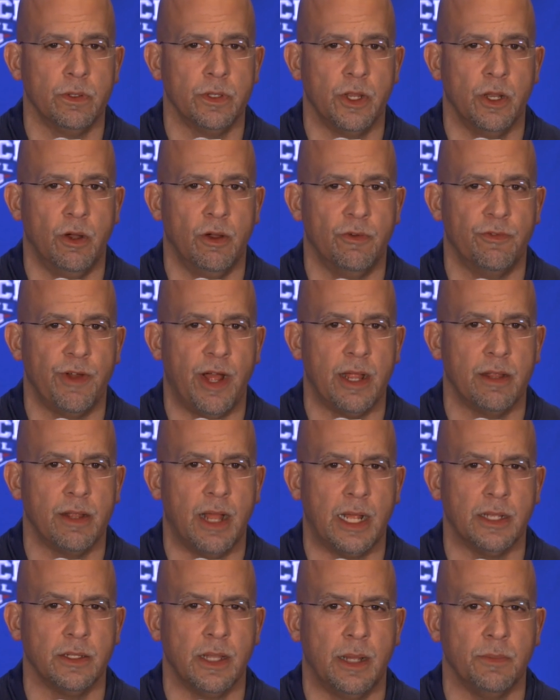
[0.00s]
You know, I,
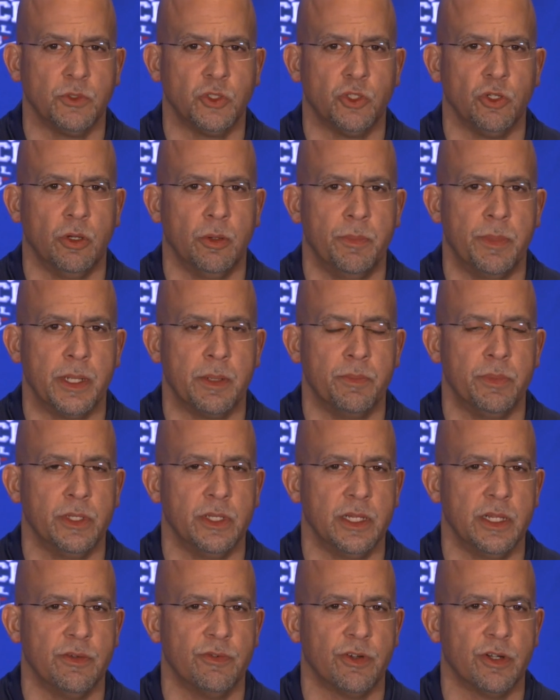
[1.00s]
I, I'm still a big
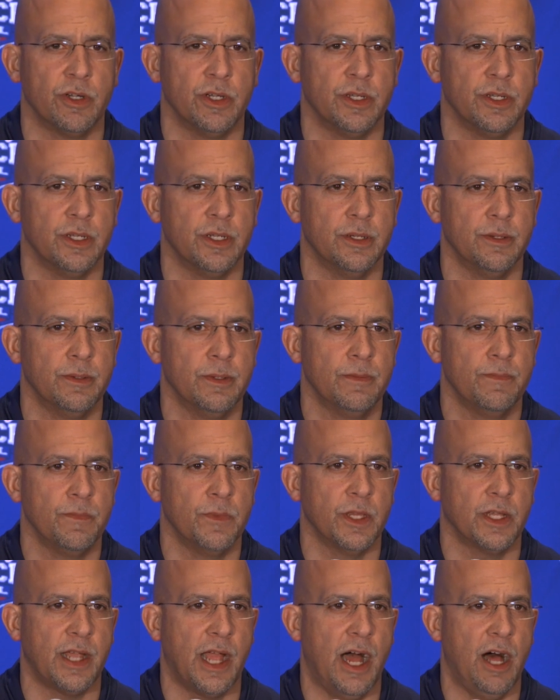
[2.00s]
believer in the
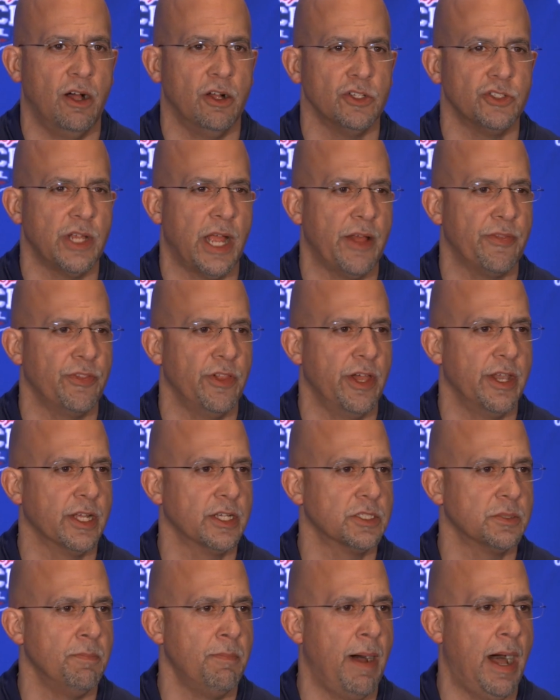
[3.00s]
the college
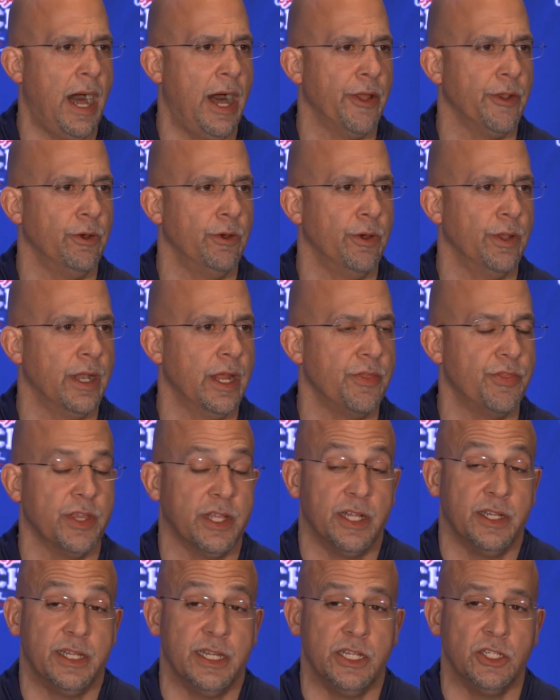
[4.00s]
athletics model, and I
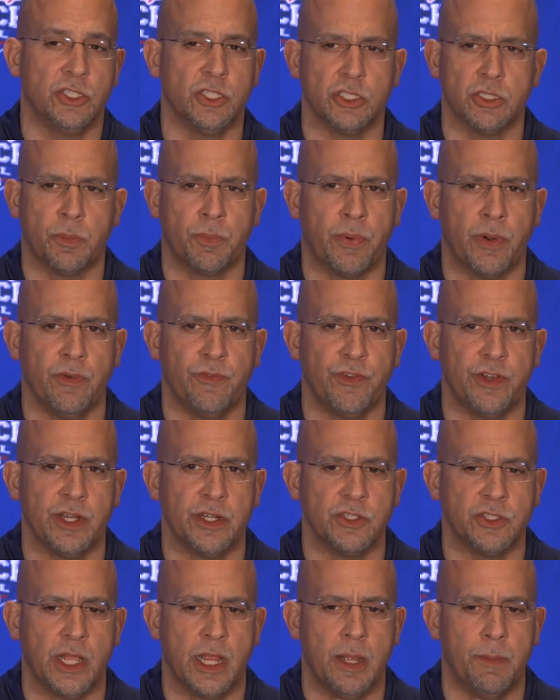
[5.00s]
think Adisa is a perfect
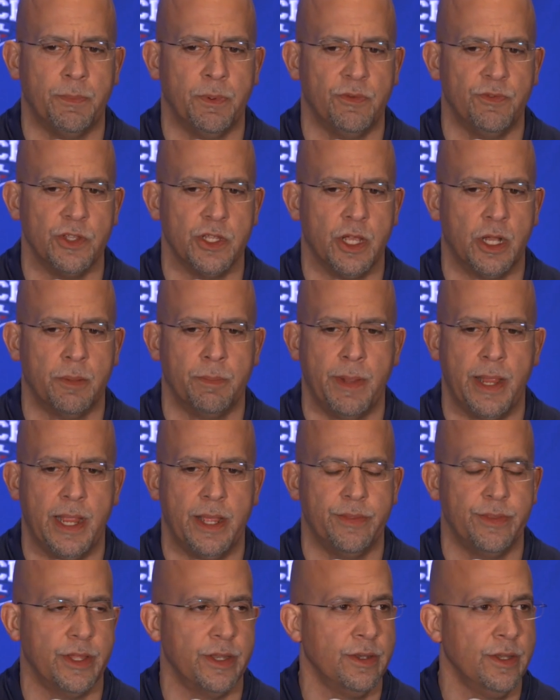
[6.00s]
example of a young
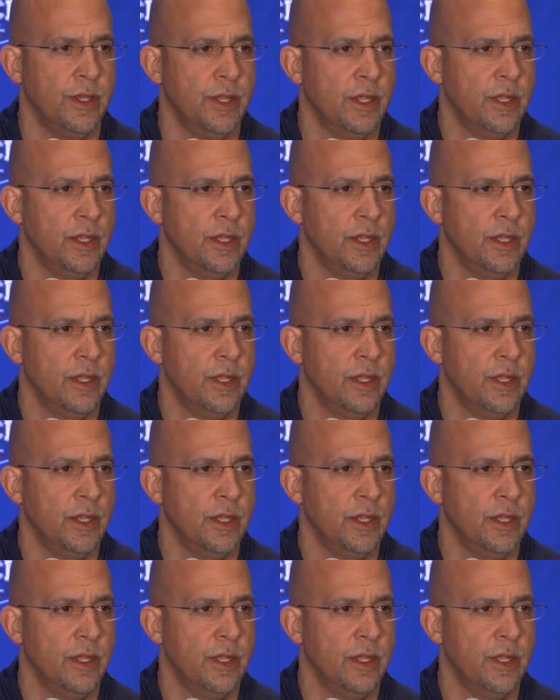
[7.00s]
man that